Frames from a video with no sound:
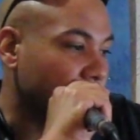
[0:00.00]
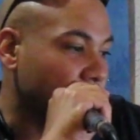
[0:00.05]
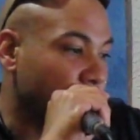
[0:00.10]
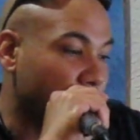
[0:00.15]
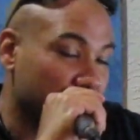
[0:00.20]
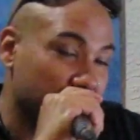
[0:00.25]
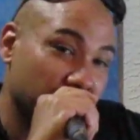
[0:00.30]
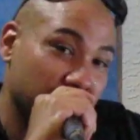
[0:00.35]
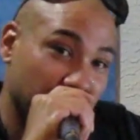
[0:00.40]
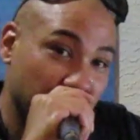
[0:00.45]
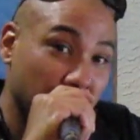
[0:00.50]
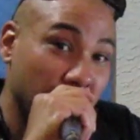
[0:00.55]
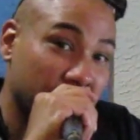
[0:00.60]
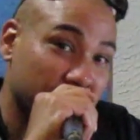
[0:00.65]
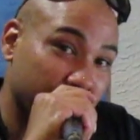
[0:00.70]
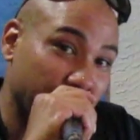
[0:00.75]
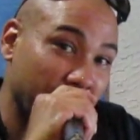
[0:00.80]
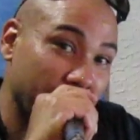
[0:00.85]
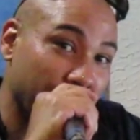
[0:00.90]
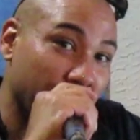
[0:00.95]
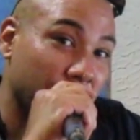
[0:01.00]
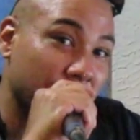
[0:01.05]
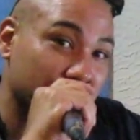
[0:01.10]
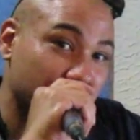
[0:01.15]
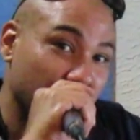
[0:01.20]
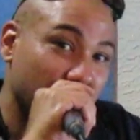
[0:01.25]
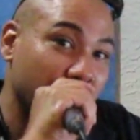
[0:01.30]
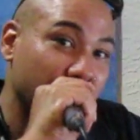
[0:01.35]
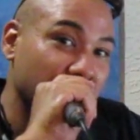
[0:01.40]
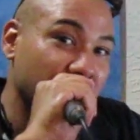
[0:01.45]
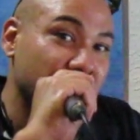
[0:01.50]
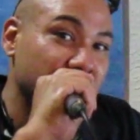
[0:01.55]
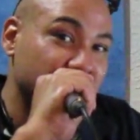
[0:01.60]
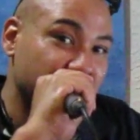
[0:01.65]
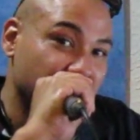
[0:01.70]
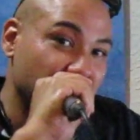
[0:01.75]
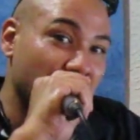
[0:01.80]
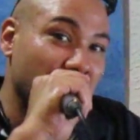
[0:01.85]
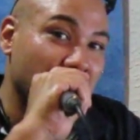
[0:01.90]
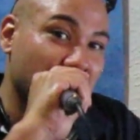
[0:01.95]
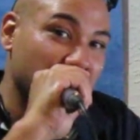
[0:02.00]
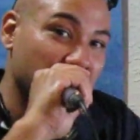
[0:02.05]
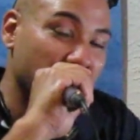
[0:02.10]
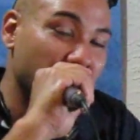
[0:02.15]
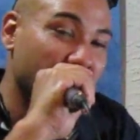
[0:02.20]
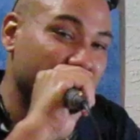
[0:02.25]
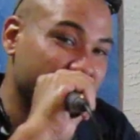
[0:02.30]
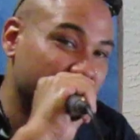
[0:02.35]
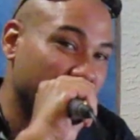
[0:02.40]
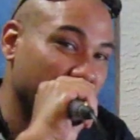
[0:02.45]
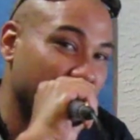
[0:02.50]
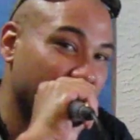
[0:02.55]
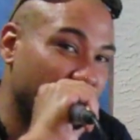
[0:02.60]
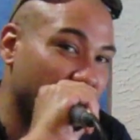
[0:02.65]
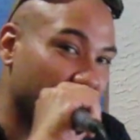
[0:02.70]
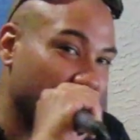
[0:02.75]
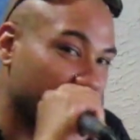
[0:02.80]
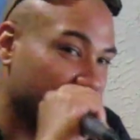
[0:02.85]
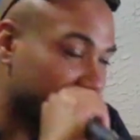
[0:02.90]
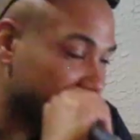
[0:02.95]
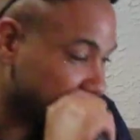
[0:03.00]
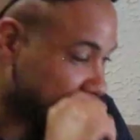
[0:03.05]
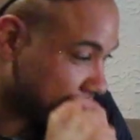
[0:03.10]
one of the USB ports will be the stronger USB port.